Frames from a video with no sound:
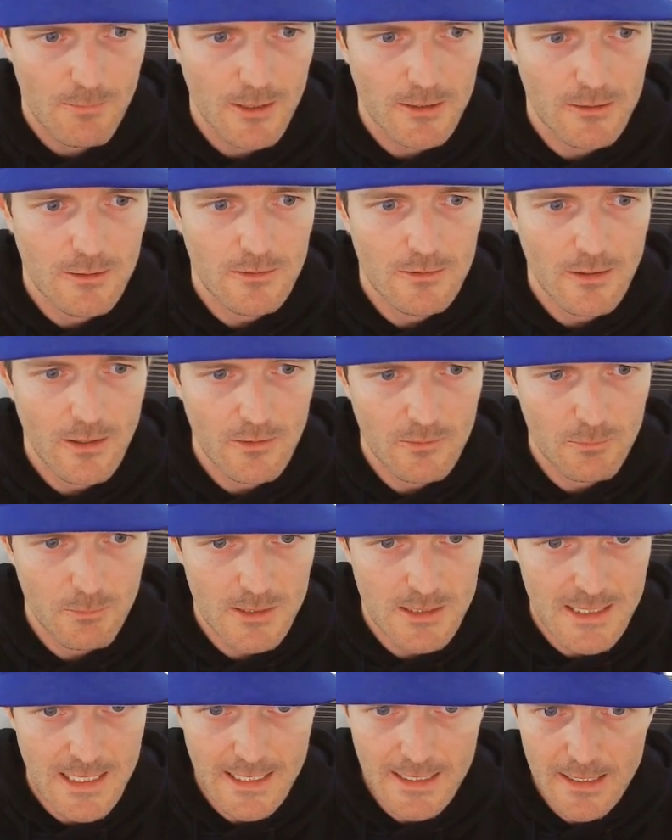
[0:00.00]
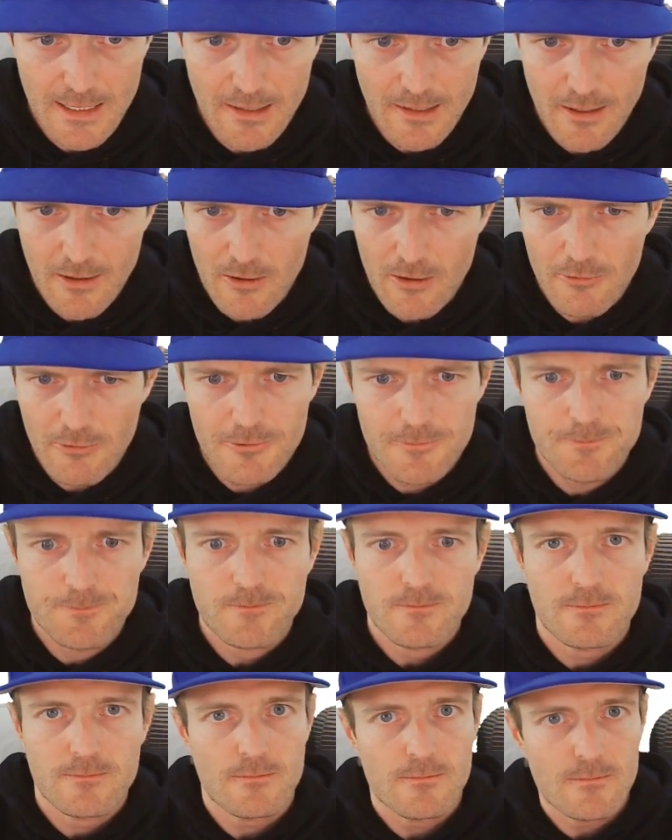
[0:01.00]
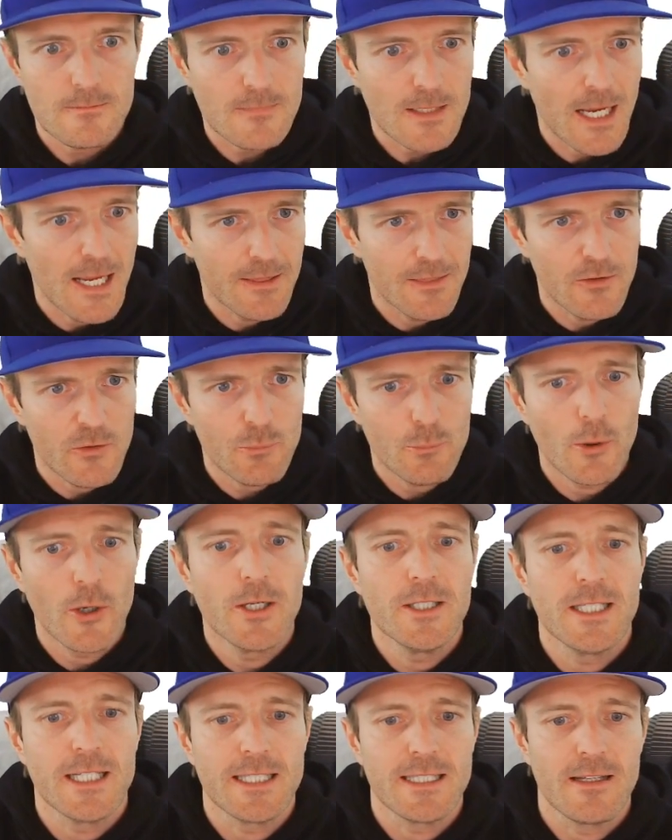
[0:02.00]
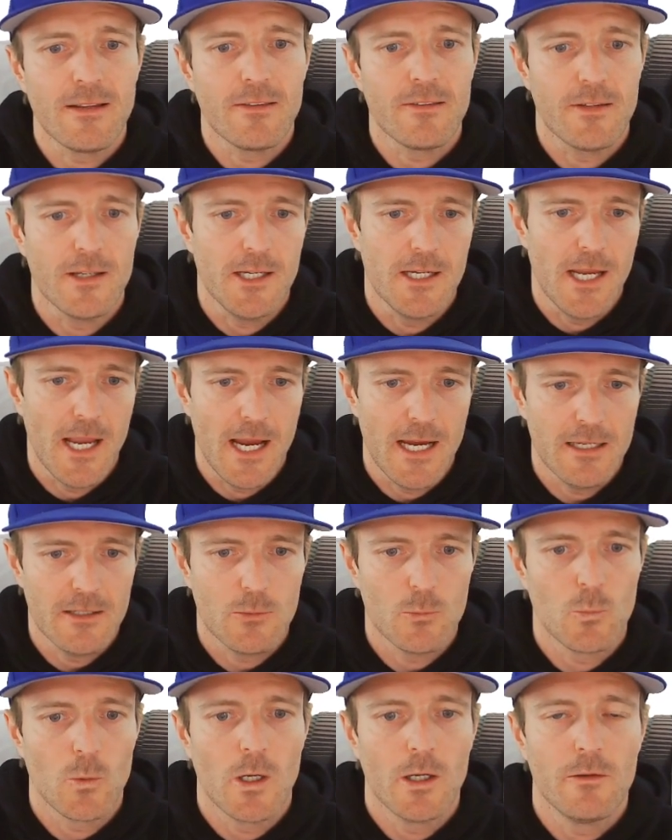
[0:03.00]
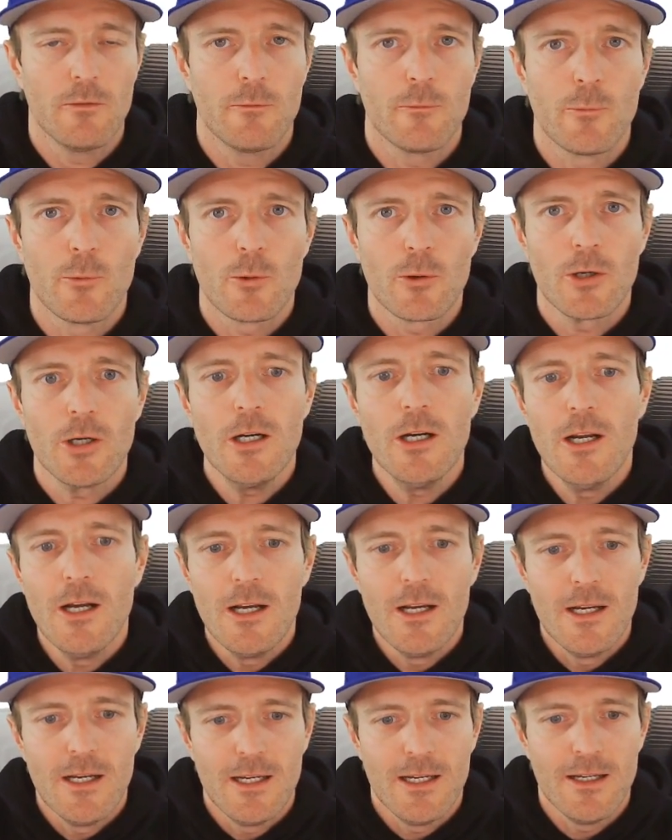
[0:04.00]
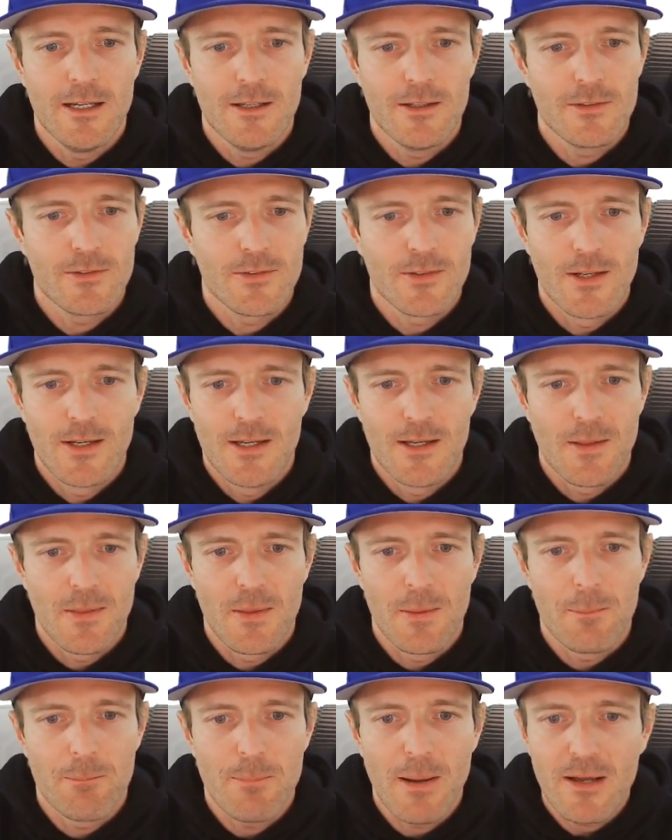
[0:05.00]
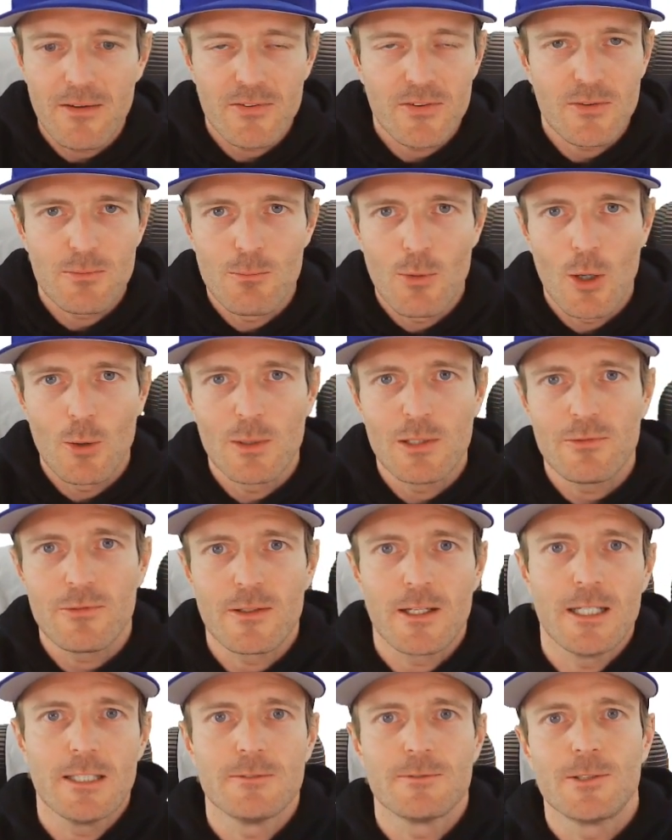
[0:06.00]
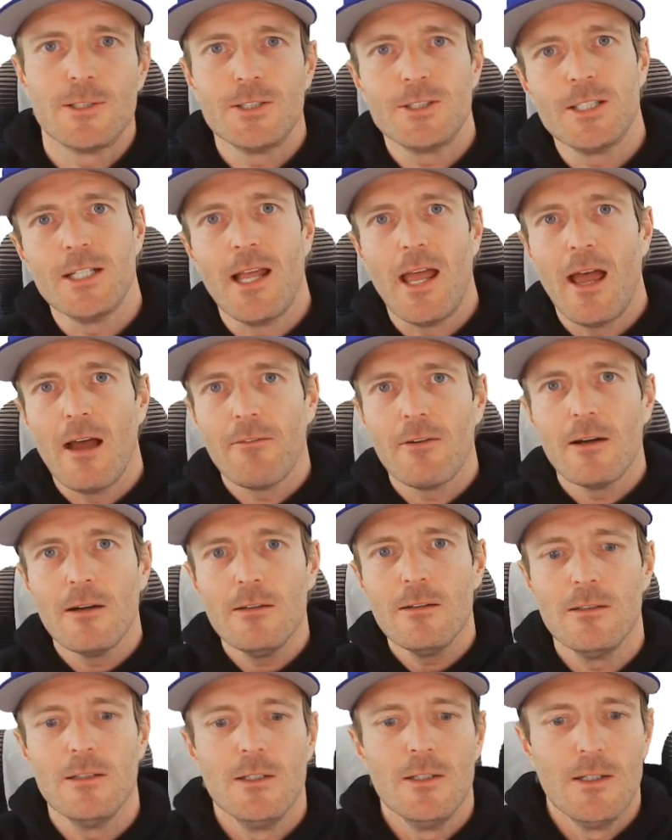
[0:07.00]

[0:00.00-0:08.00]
But this has been taken care of. At this point, I can say 8.1.4 is the best MobiFlight version ever.